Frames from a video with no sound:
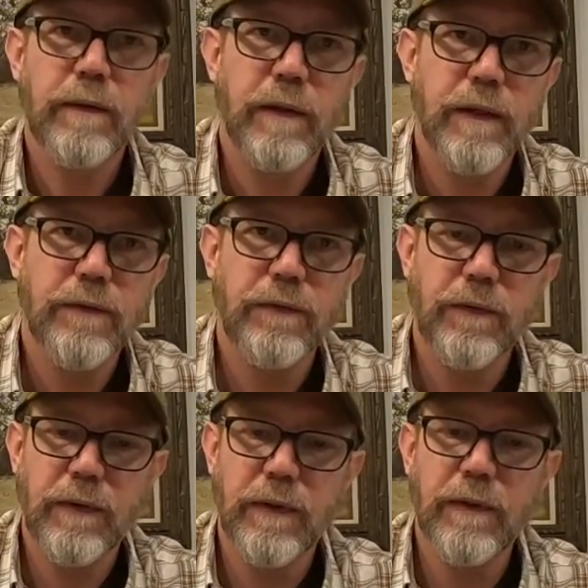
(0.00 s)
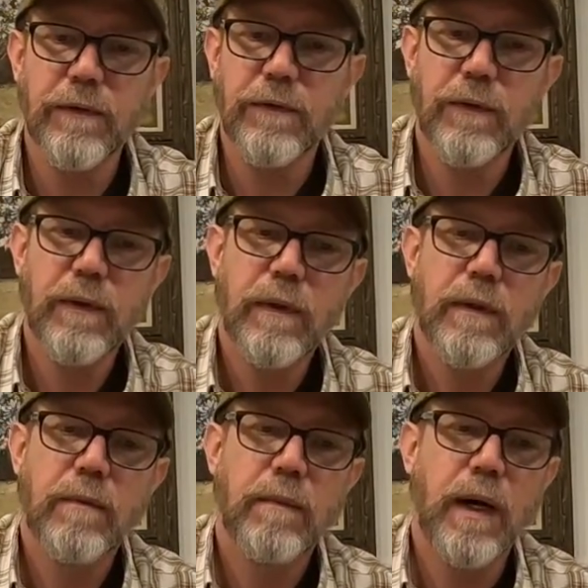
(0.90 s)
This is
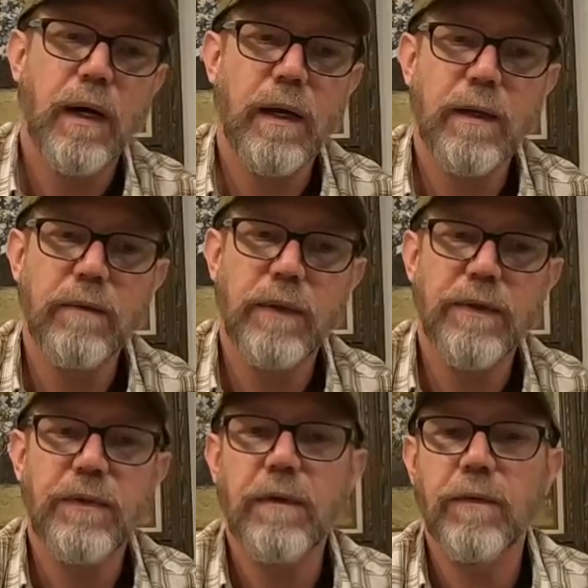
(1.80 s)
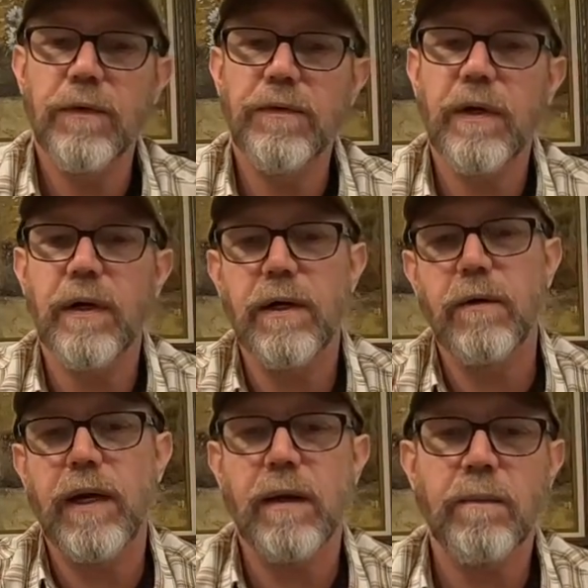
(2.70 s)
my receiver
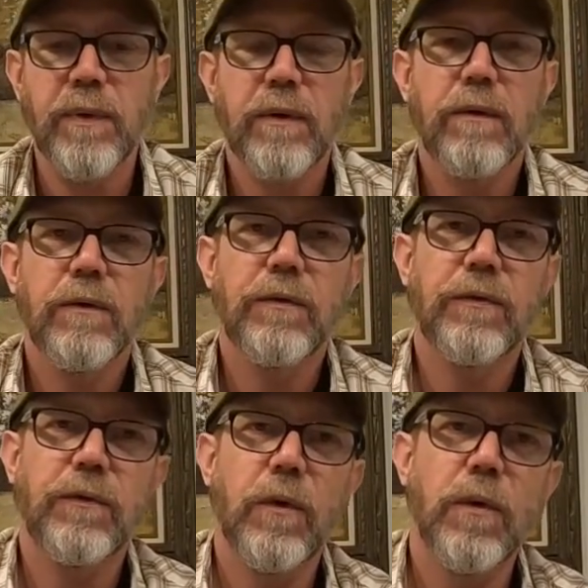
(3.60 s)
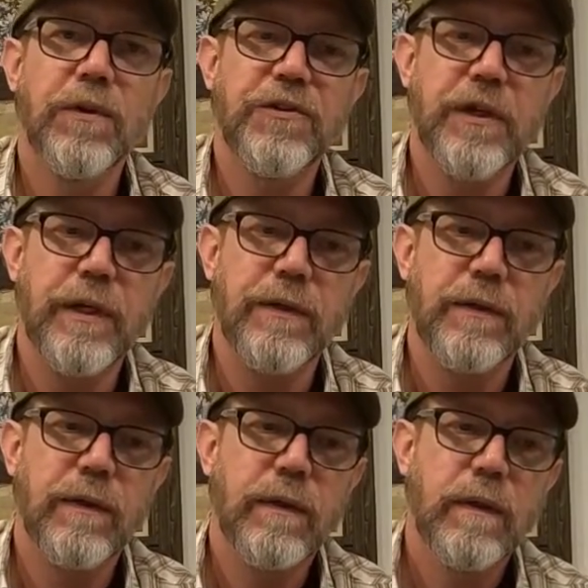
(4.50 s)
stereo amp score sheet,
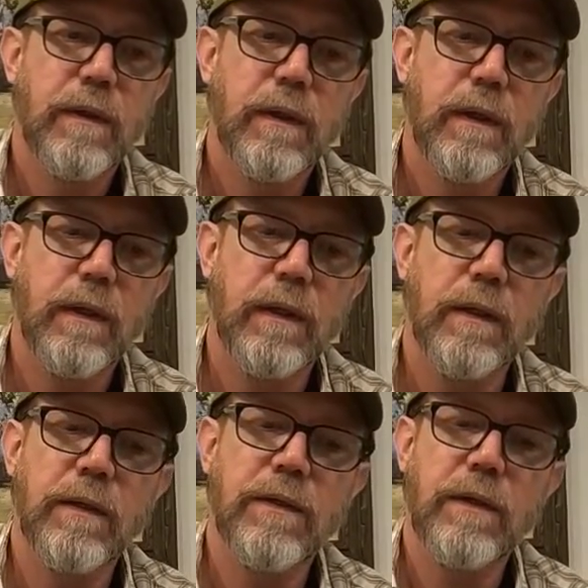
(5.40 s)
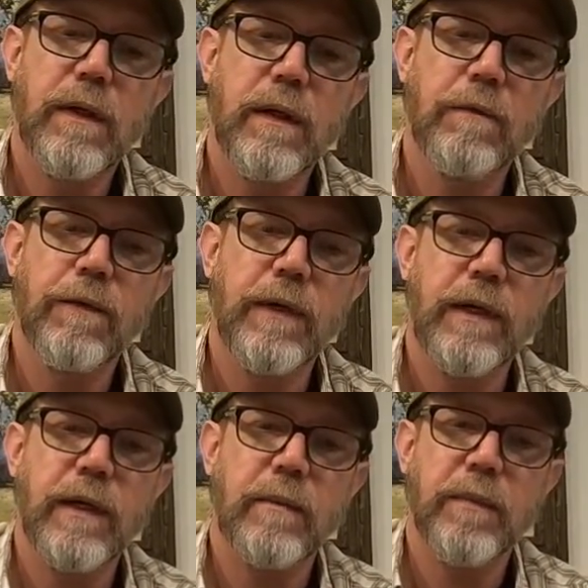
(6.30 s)
and every
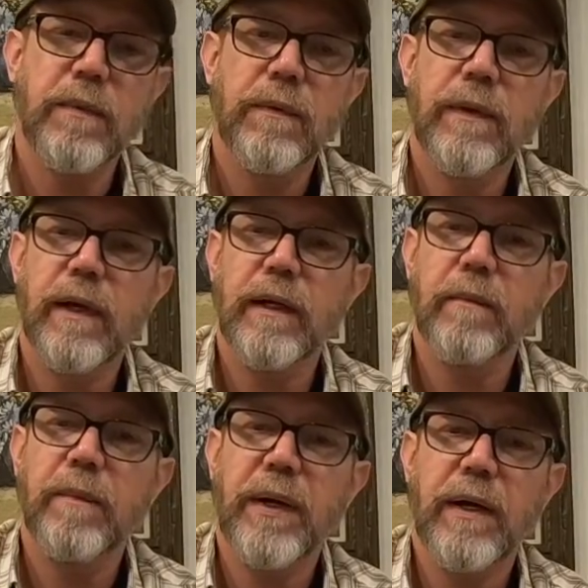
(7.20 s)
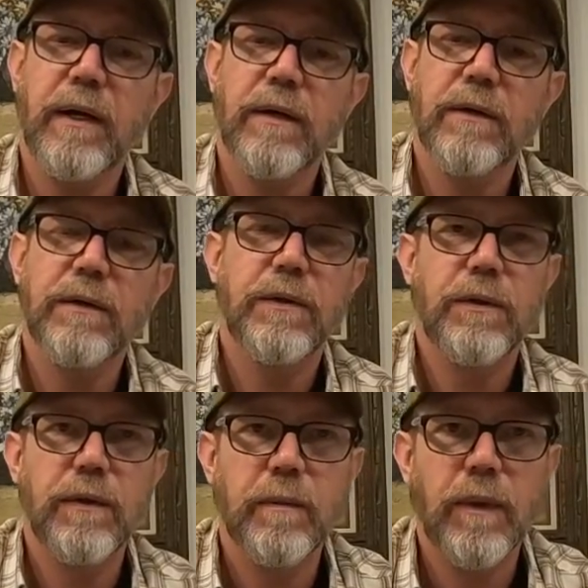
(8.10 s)
amp that I compare
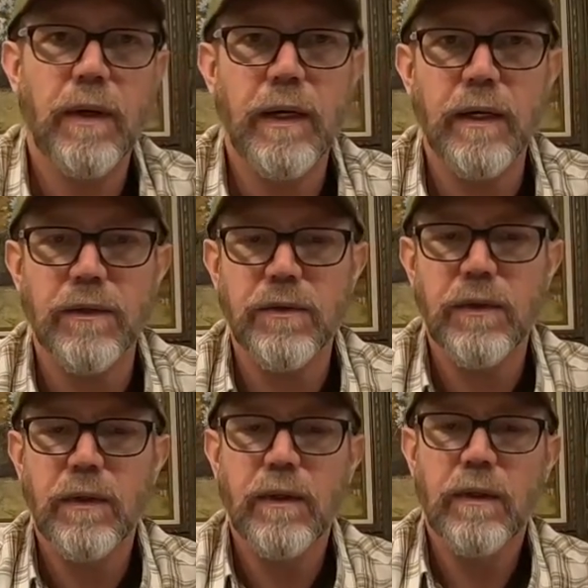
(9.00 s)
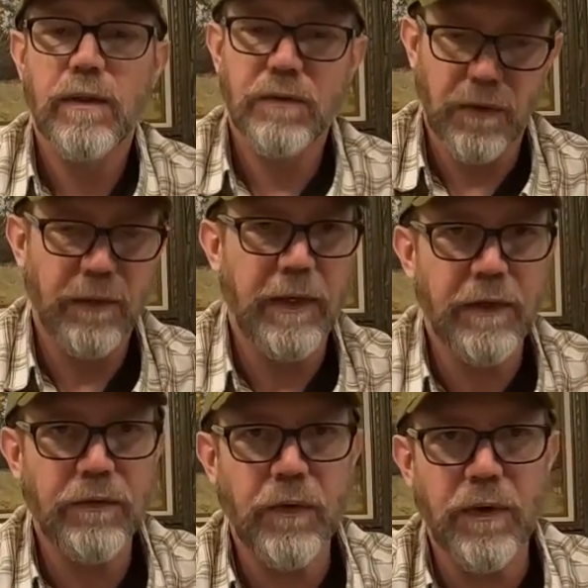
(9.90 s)
to the Marantz is going to
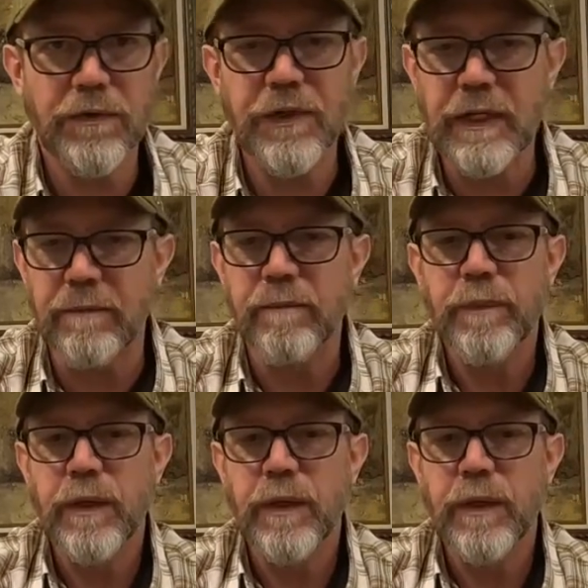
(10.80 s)
get a score sheet.